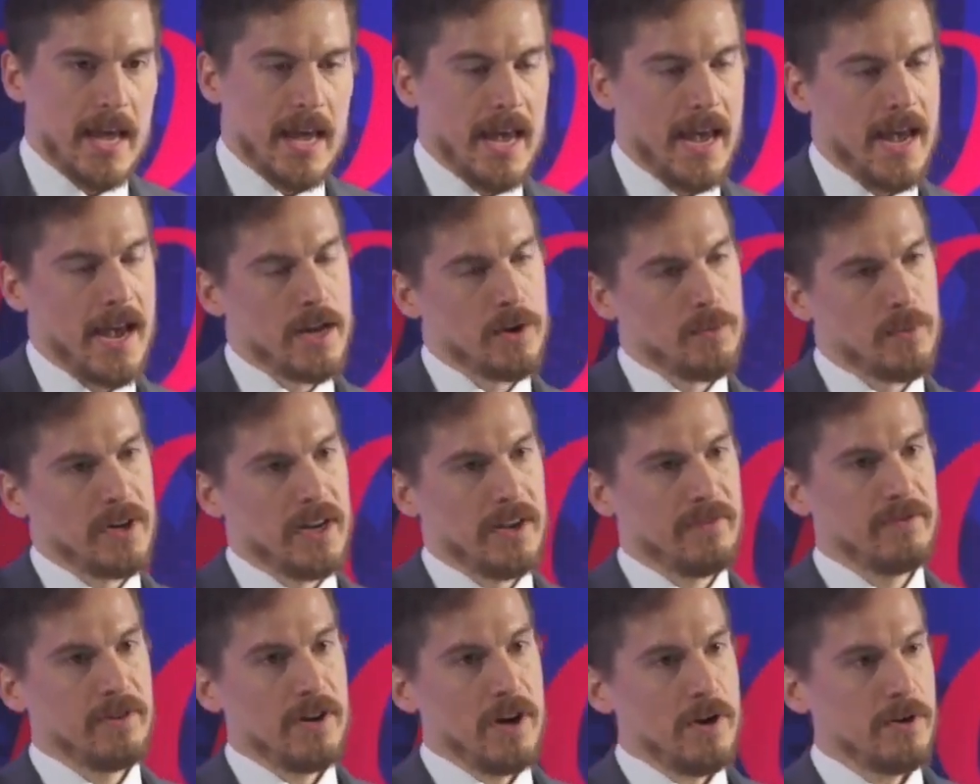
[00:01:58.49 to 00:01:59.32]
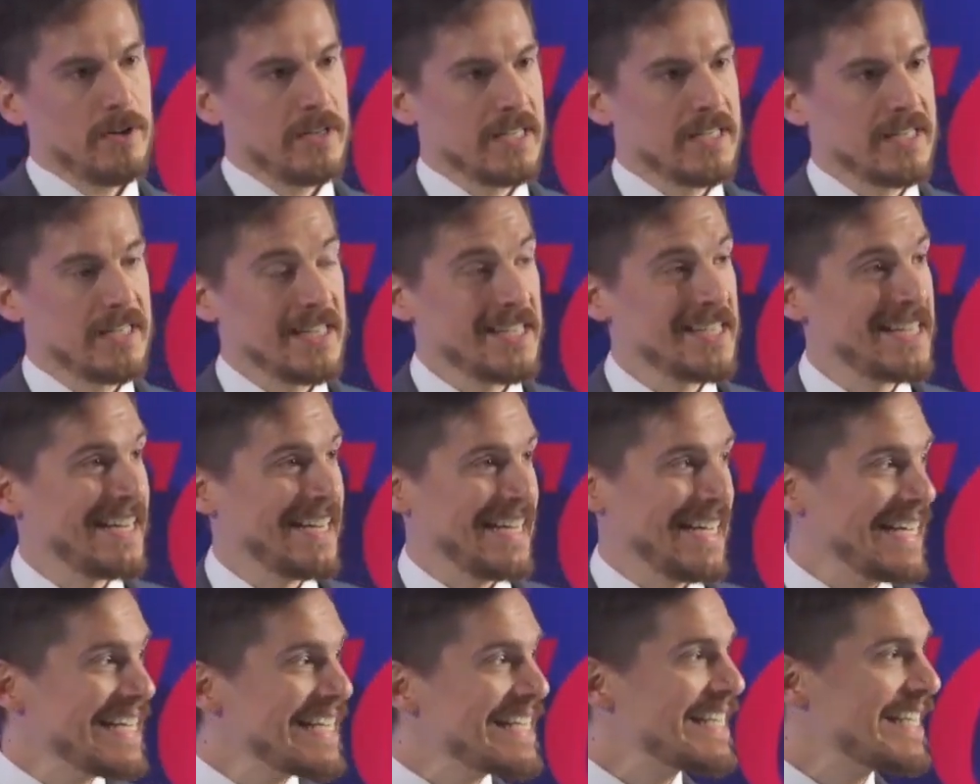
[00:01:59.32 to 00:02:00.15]
And what I've noticed is that
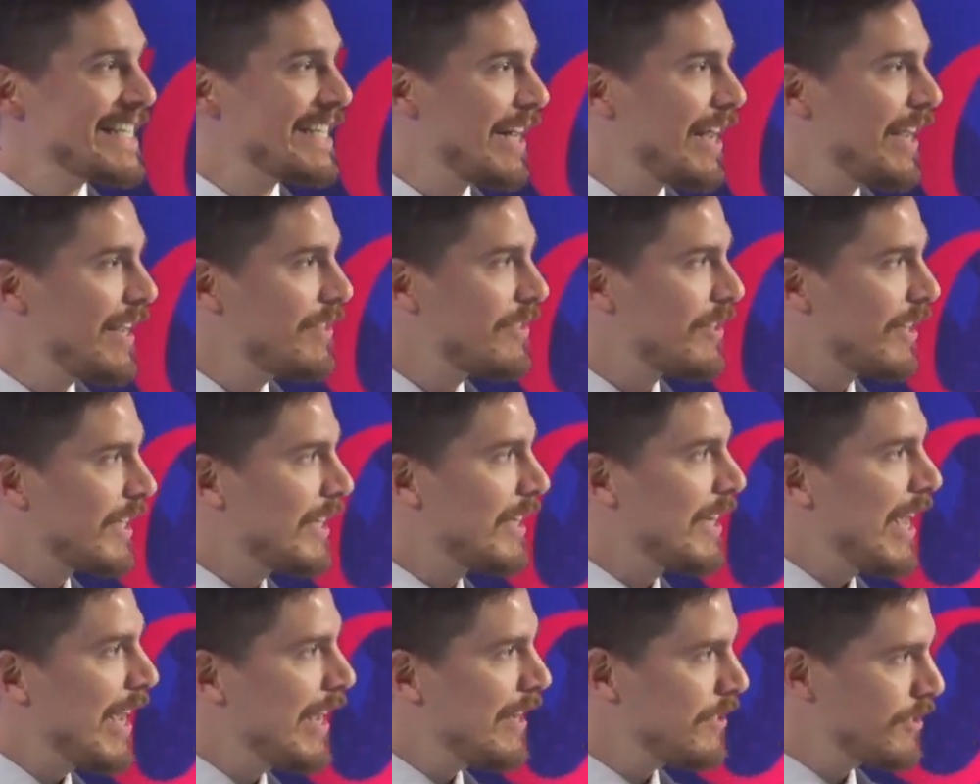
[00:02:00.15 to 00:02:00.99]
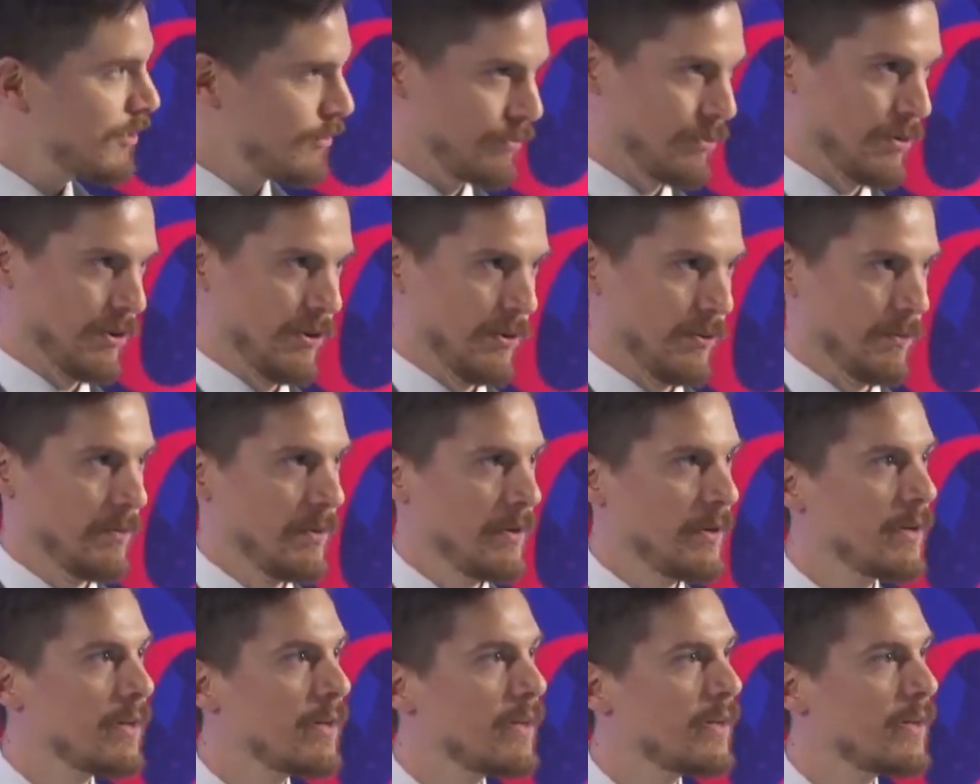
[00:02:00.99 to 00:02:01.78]
inside the classroom,